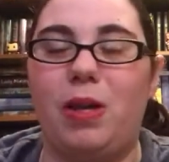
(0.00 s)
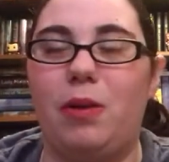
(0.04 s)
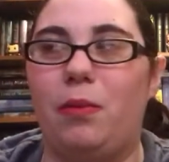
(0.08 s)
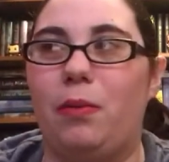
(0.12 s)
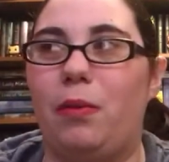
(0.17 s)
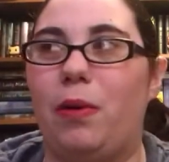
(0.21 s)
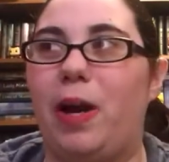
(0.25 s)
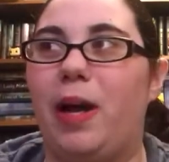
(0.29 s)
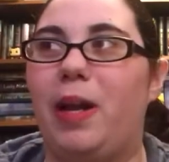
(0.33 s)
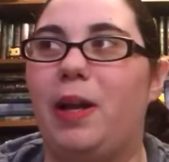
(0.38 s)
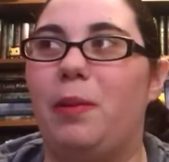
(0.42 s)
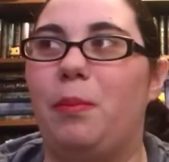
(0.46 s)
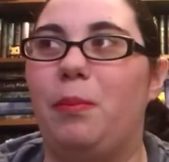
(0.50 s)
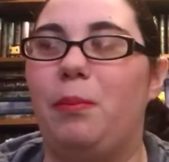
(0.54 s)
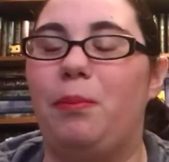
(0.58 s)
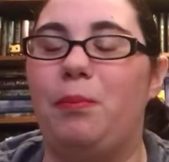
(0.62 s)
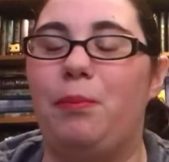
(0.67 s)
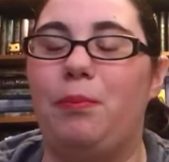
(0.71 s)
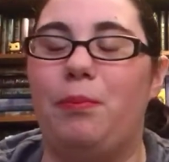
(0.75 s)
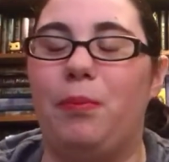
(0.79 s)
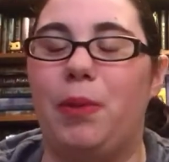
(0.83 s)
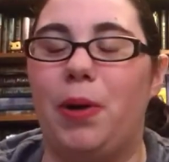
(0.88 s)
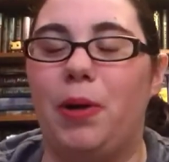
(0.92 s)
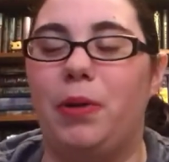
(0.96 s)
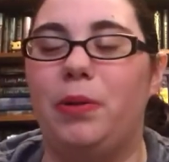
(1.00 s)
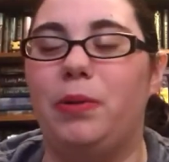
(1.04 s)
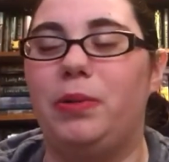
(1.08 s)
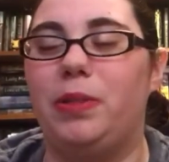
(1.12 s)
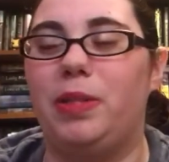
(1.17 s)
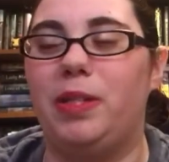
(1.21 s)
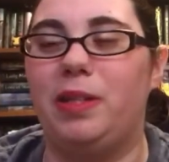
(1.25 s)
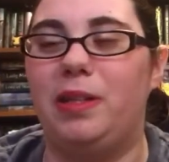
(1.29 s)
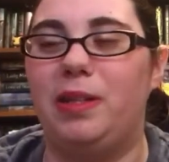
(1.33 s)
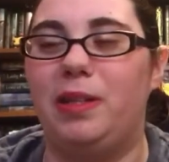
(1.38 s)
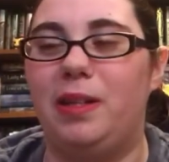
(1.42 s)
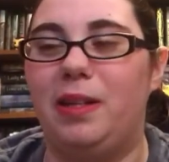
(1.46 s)
a
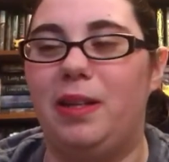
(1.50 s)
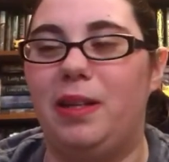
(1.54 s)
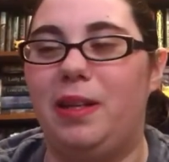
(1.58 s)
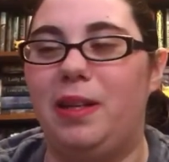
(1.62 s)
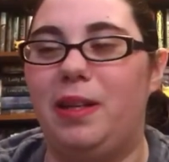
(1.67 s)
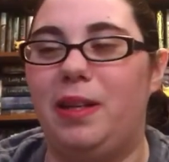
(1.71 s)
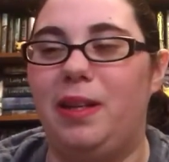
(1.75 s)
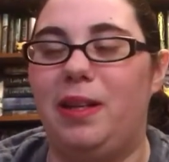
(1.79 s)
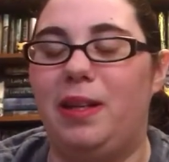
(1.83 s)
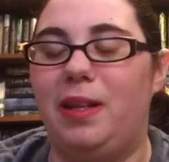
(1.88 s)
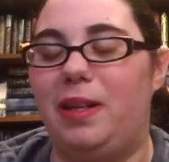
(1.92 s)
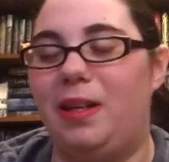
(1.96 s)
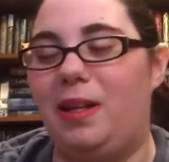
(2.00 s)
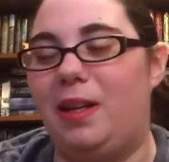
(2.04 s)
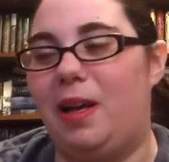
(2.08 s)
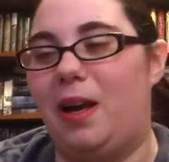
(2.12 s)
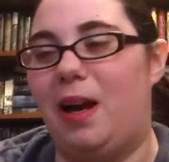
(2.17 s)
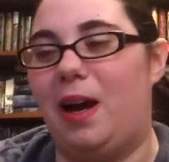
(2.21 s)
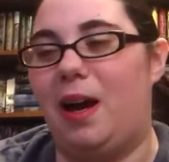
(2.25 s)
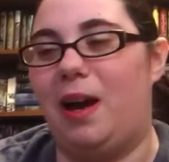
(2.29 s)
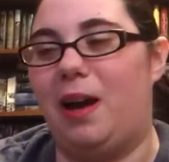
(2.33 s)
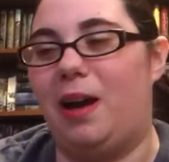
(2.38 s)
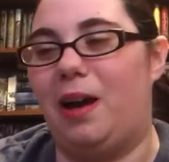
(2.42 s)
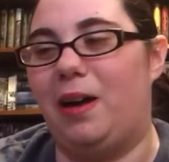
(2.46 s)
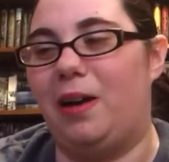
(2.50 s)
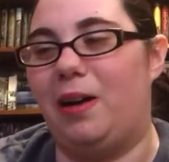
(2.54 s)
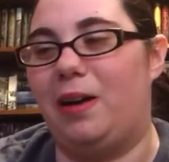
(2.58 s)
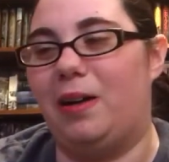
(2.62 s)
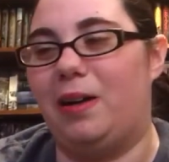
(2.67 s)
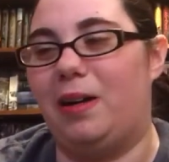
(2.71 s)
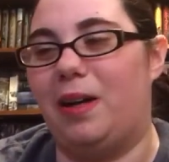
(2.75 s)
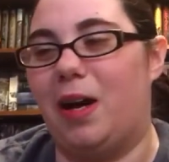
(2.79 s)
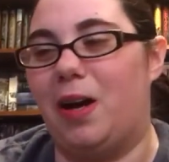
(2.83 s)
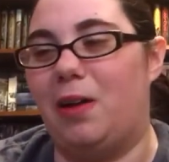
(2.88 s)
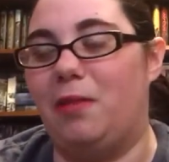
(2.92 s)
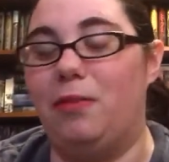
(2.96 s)
boat
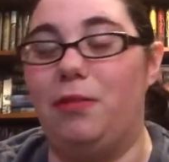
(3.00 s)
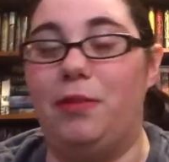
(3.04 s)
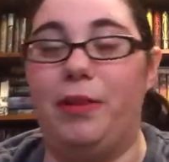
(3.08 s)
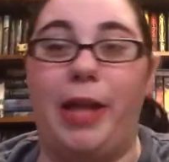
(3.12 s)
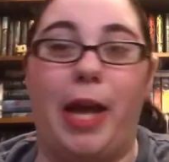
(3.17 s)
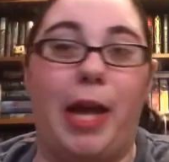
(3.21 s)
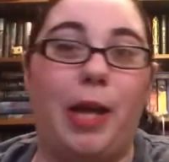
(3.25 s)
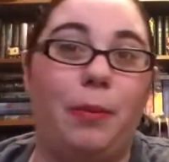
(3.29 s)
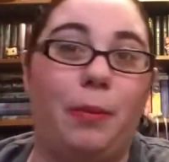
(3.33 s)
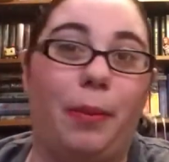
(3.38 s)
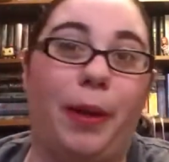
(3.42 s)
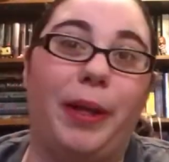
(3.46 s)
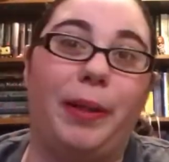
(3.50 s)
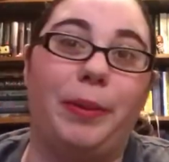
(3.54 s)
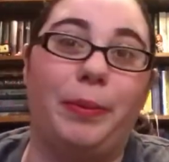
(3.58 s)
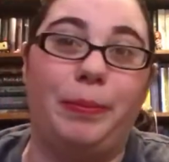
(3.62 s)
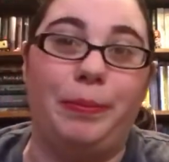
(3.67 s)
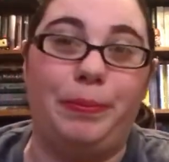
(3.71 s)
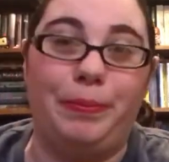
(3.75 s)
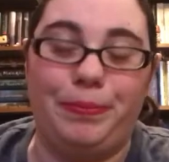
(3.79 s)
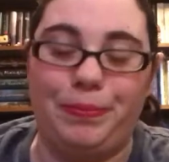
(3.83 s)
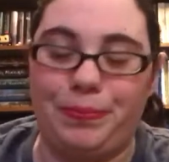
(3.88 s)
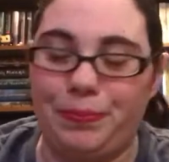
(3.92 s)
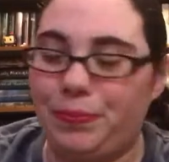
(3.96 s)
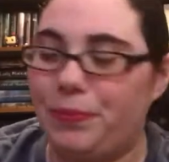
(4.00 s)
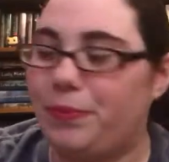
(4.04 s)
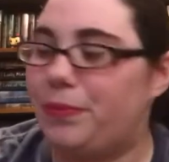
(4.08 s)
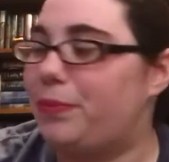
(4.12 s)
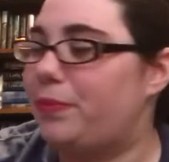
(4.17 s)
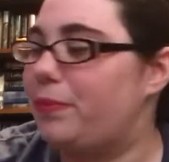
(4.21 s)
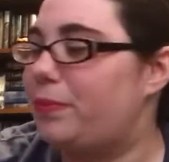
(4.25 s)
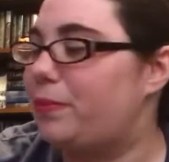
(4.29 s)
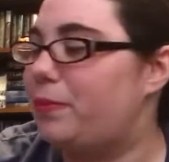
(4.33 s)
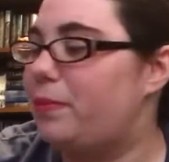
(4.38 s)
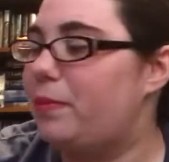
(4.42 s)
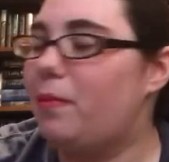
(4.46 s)
of dead men.
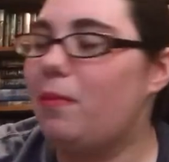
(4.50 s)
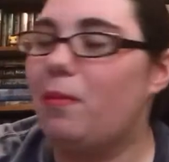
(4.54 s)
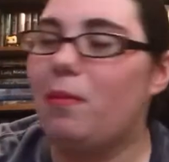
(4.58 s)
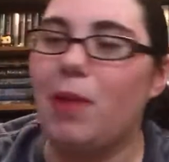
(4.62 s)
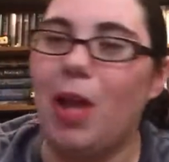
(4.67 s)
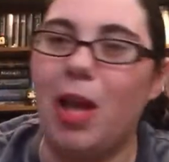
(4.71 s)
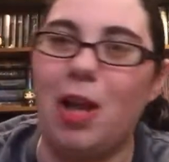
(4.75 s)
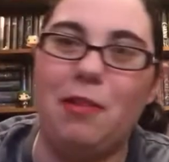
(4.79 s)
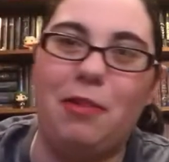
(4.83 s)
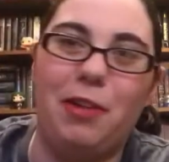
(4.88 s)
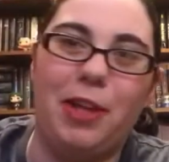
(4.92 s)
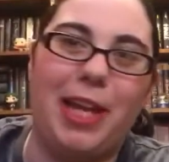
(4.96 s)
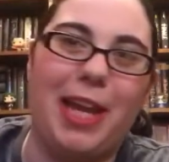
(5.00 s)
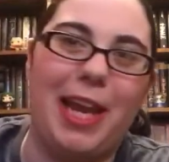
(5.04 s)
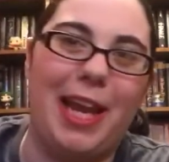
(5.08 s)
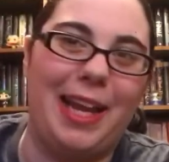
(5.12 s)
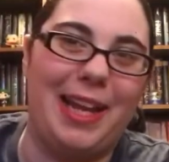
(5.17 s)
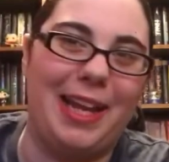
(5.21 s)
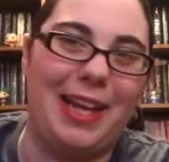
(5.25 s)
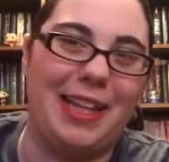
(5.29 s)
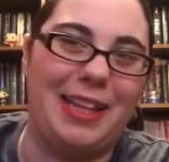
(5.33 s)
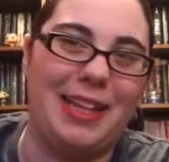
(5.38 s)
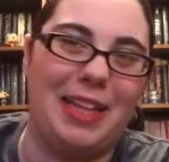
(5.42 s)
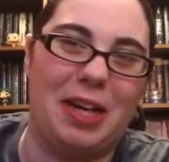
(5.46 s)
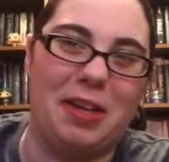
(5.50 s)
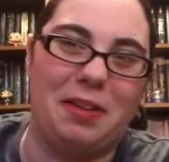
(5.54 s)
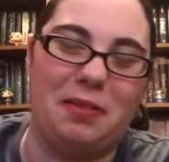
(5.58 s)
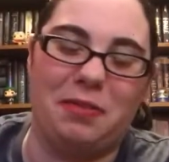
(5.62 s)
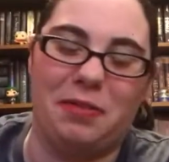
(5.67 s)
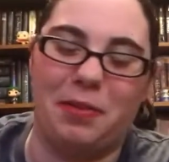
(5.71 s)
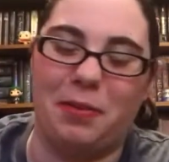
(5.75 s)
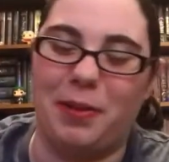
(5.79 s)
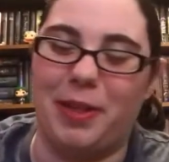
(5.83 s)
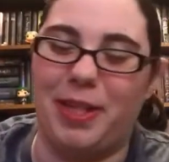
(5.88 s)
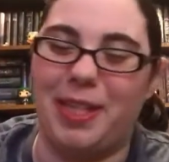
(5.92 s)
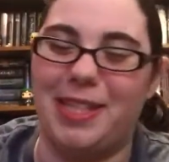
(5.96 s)
If you can't get that
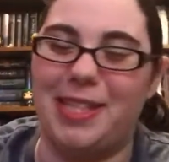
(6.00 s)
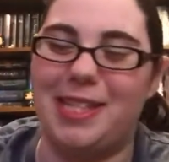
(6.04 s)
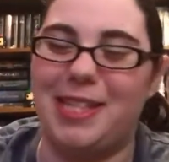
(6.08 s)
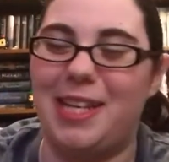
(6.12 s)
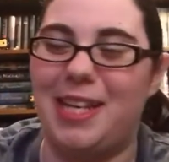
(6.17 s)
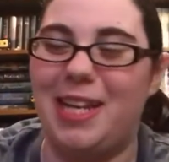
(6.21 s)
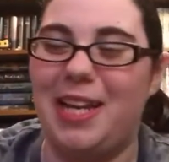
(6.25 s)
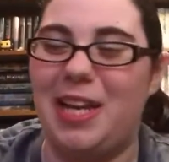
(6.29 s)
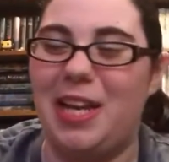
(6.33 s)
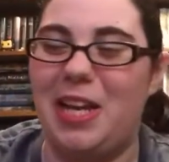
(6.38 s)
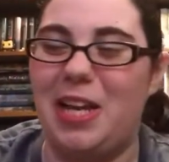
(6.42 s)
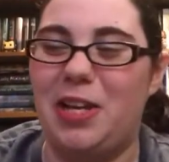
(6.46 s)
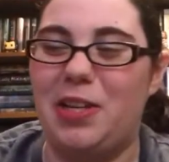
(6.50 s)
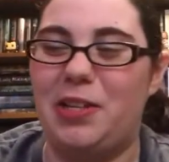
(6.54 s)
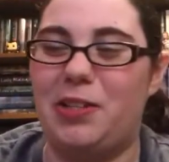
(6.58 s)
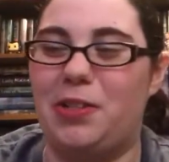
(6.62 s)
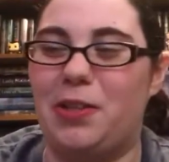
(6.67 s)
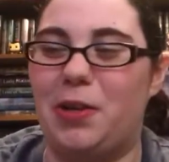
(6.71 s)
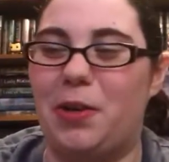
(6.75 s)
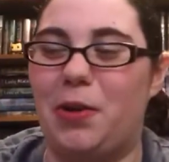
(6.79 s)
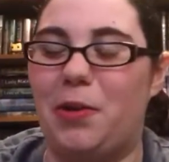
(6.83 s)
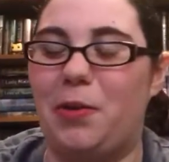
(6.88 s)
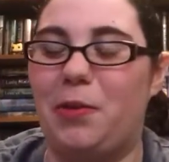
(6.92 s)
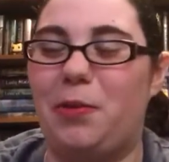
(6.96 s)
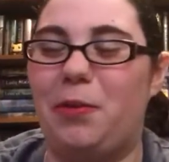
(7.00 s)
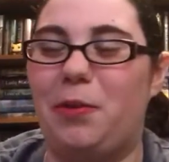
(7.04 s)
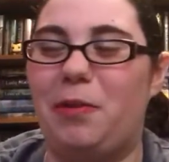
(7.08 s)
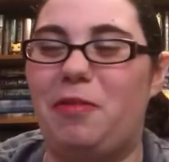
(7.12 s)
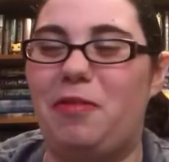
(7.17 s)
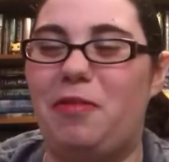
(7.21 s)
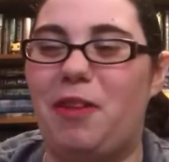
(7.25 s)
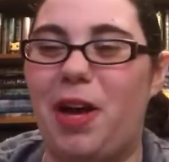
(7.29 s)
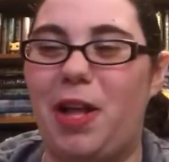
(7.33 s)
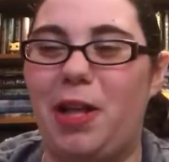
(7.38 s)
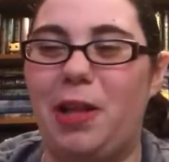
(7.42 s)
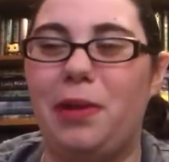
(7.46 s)
from this. So we
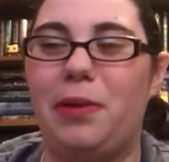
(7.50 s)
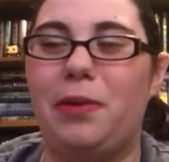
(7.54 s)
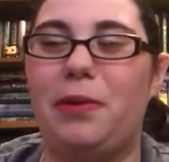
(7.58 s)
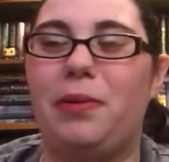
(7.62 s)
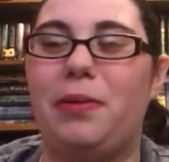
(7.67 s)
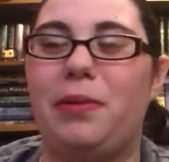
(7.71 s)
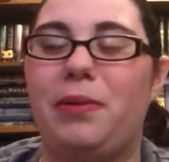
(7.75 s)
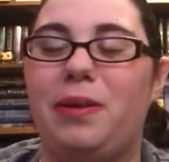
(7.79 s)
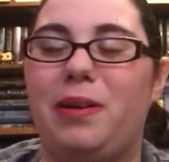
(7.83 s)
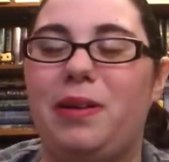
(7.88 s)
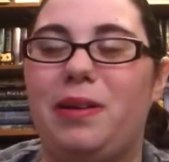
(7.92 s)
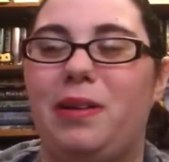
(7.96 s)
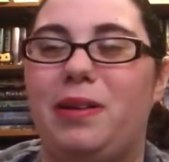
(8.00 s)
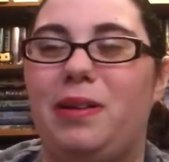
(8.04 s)
follow